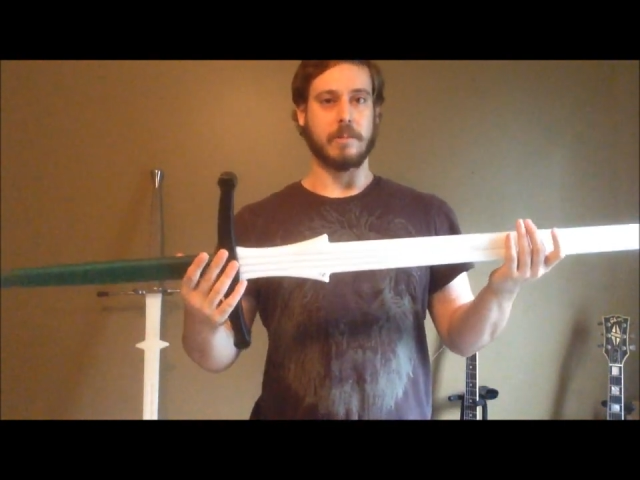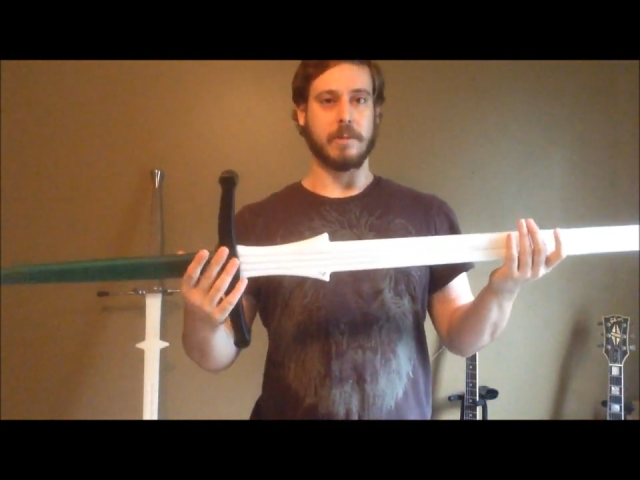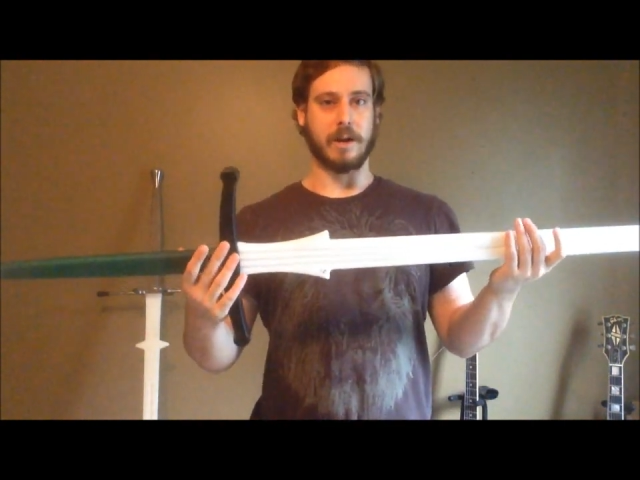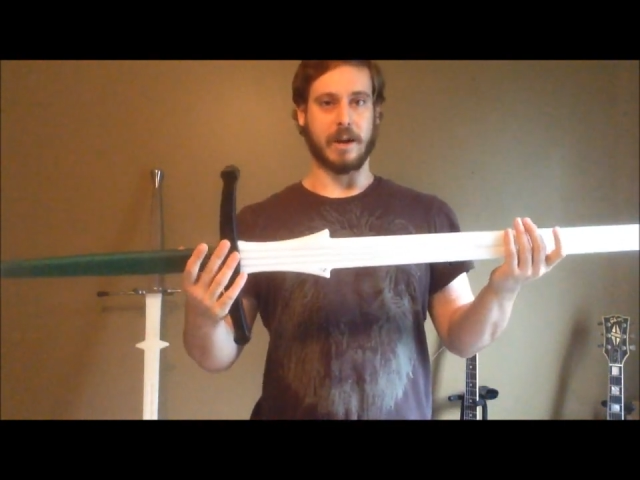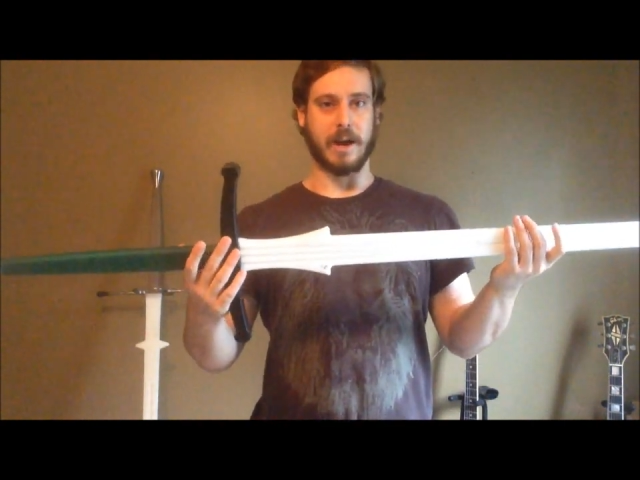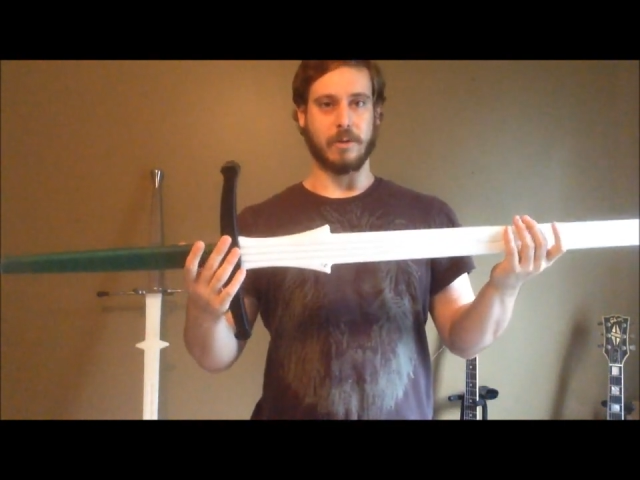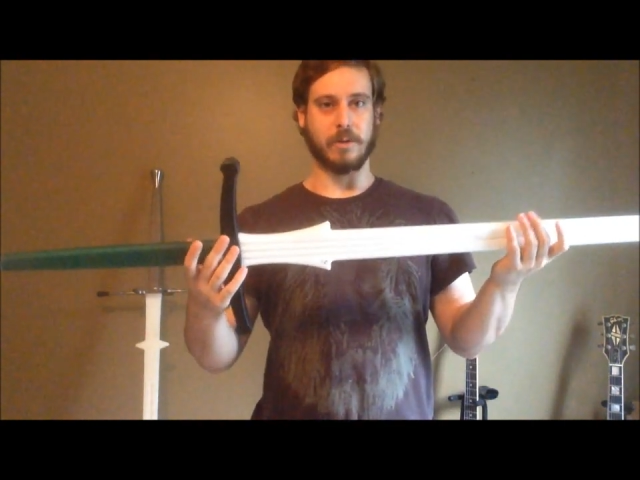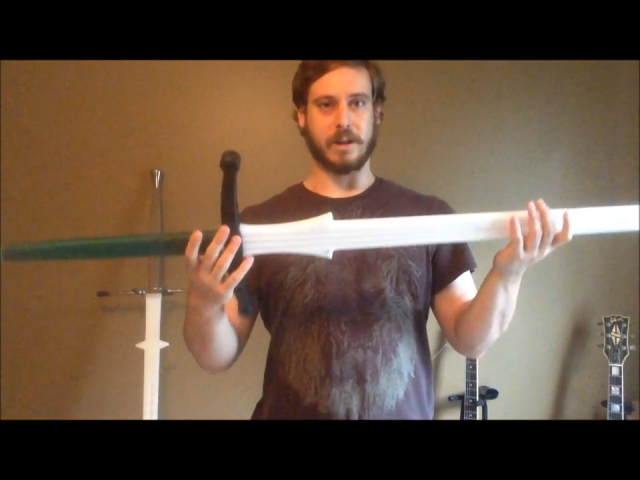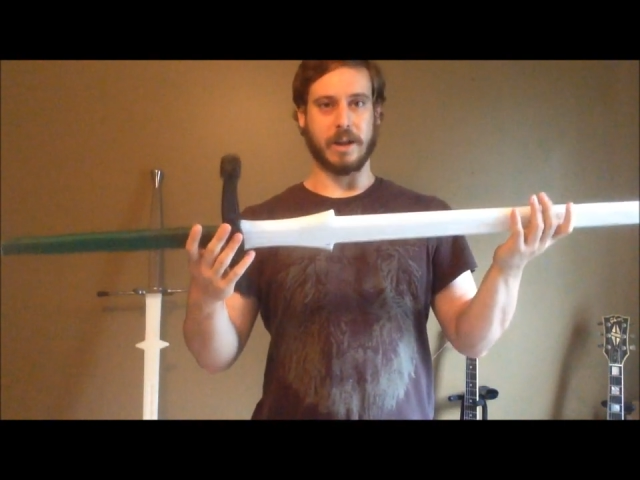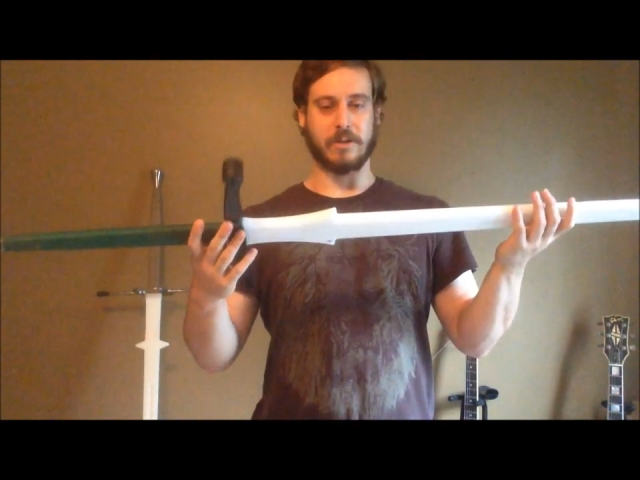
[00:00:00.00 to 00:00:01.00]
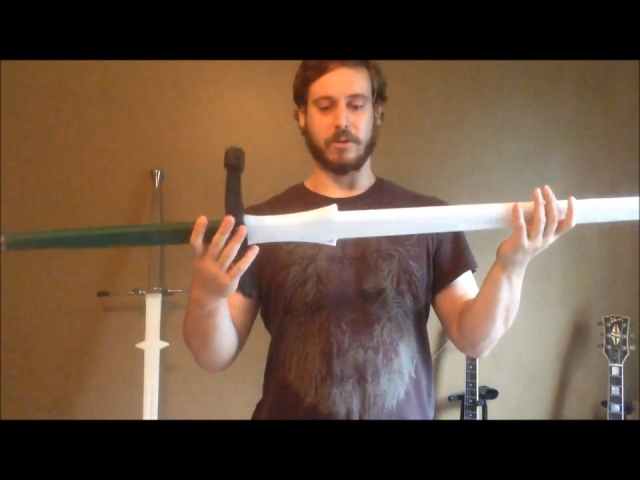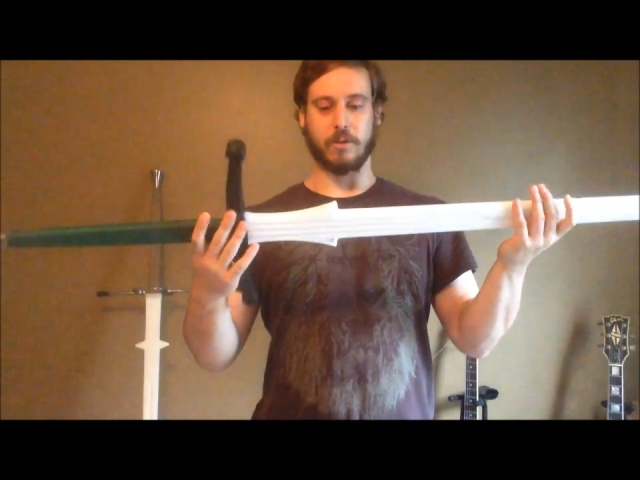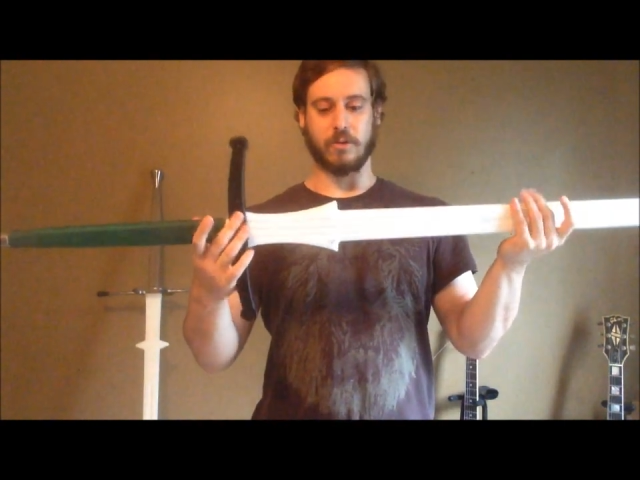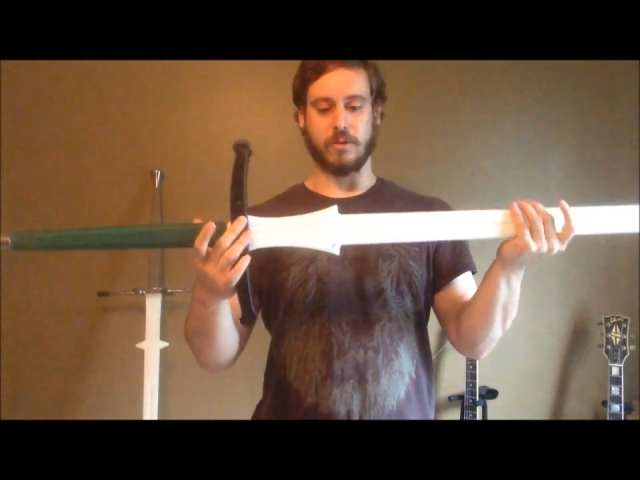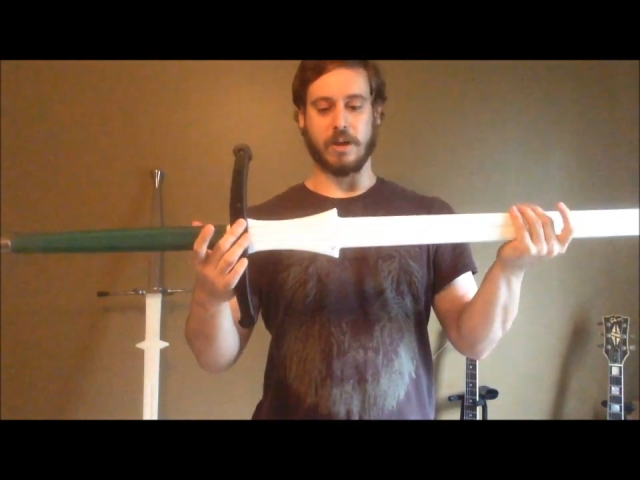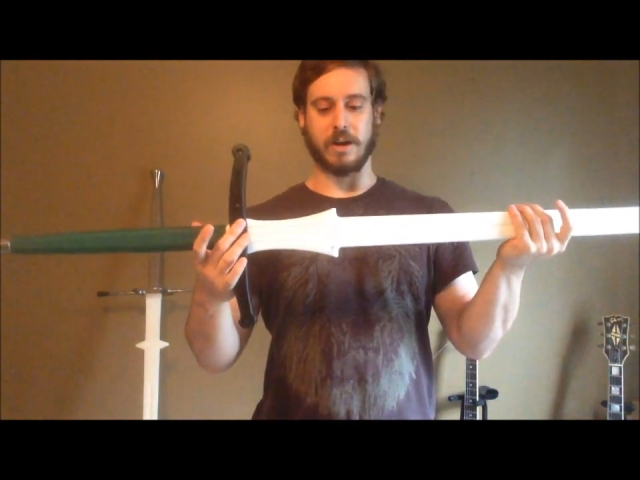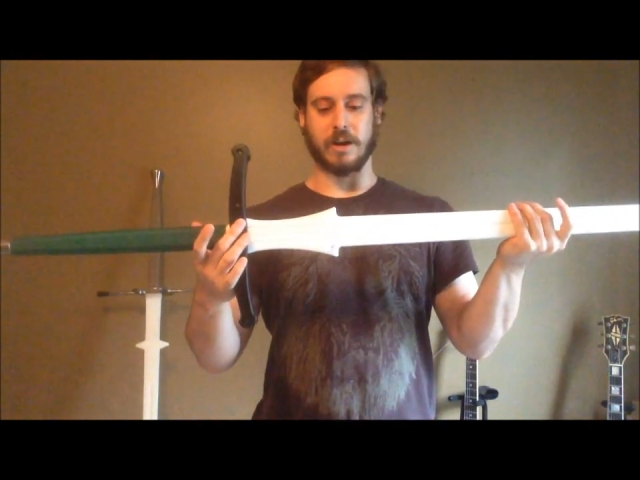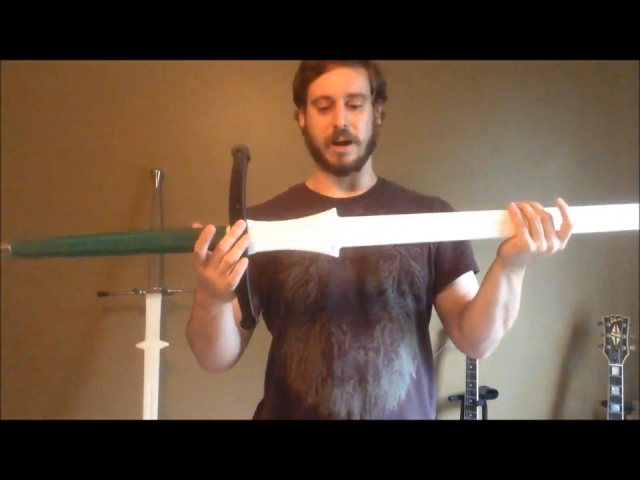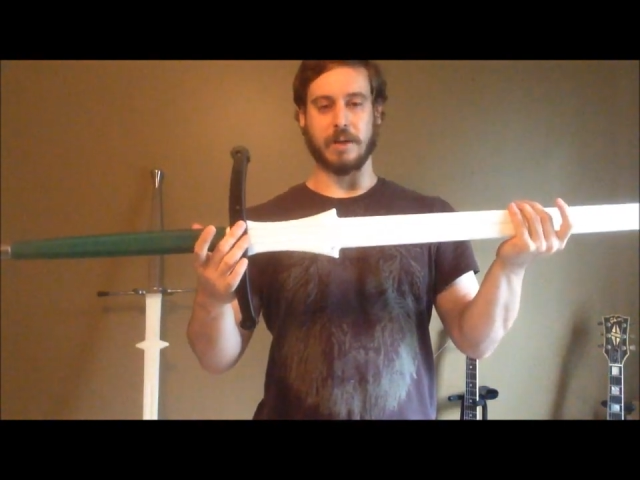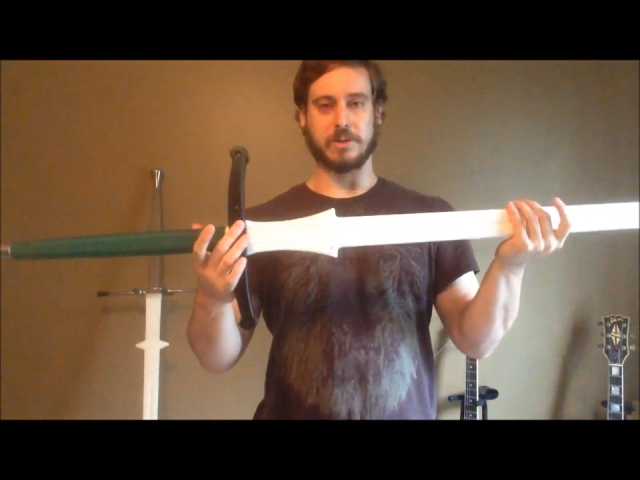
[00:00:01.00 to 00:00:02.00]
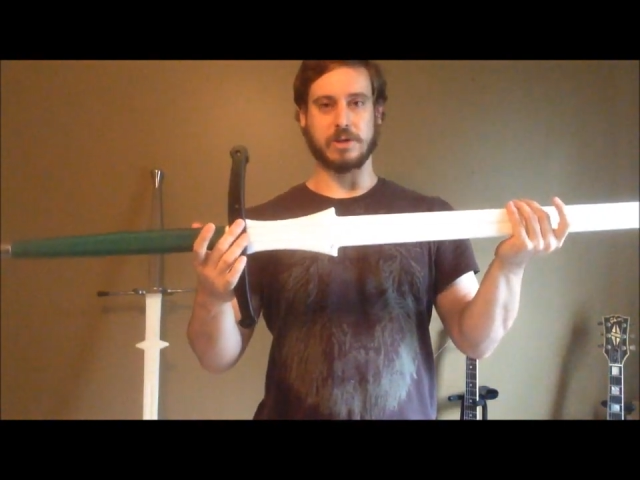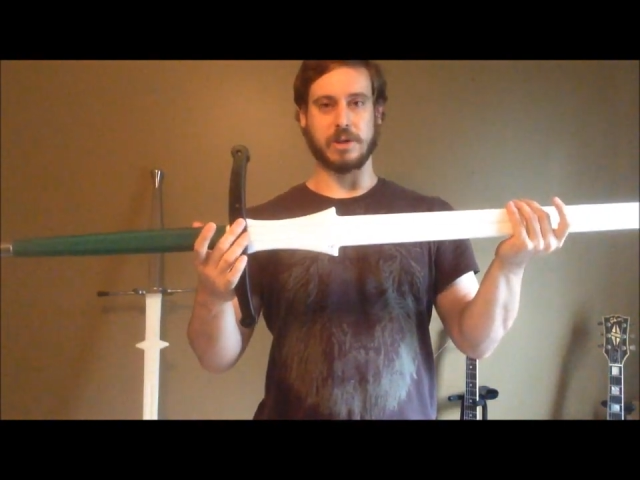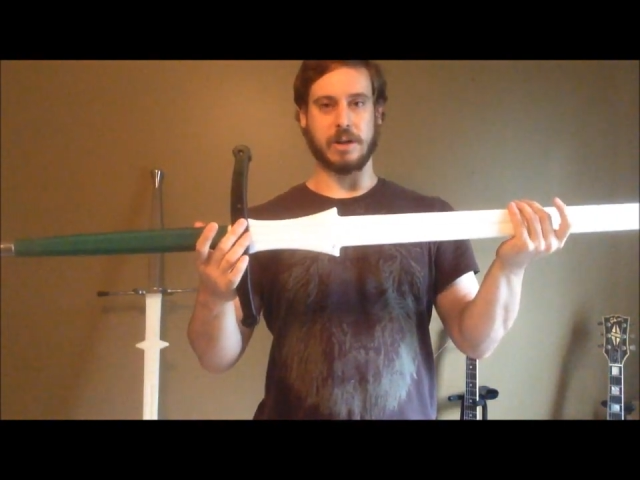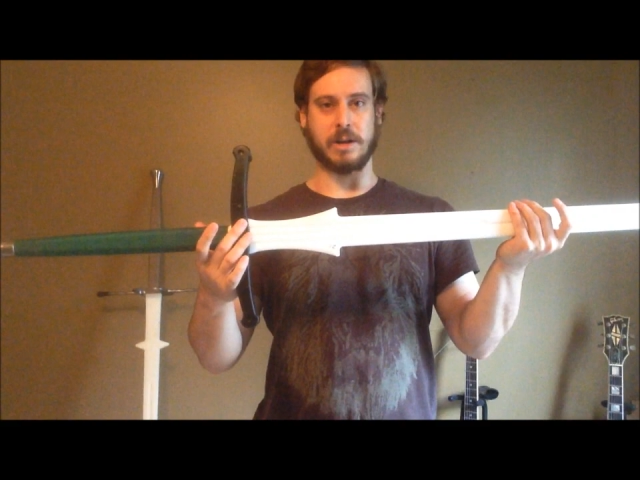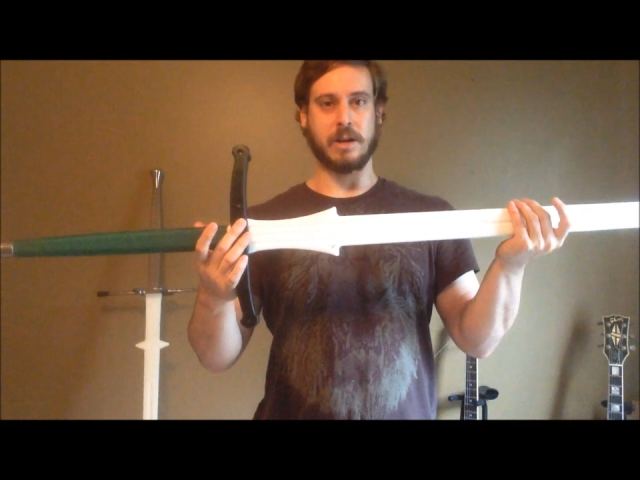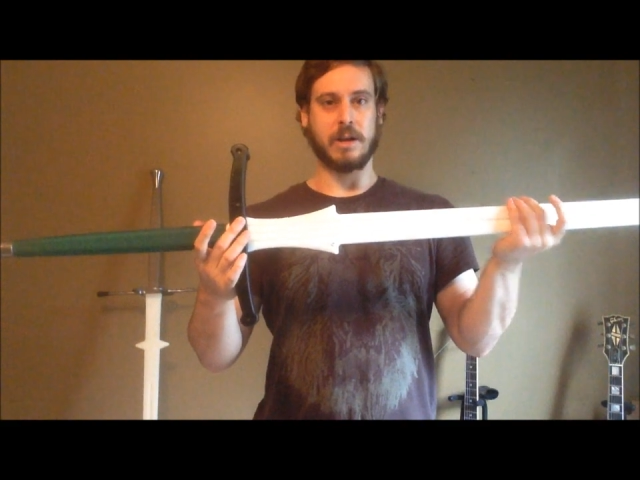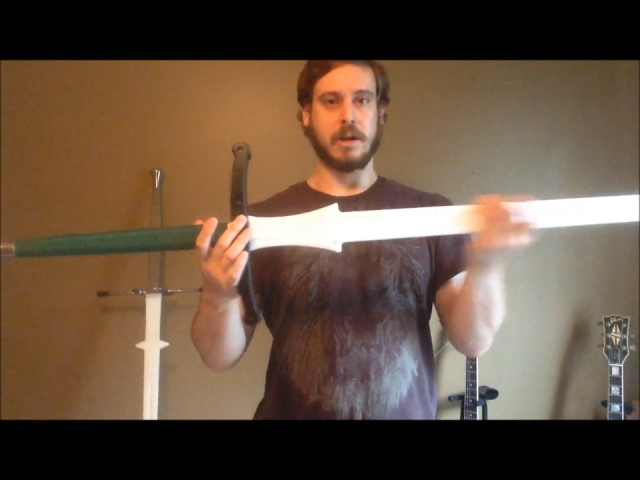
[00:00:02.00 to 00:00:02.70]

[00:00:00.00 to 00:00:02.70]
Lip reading: but I would like to see an option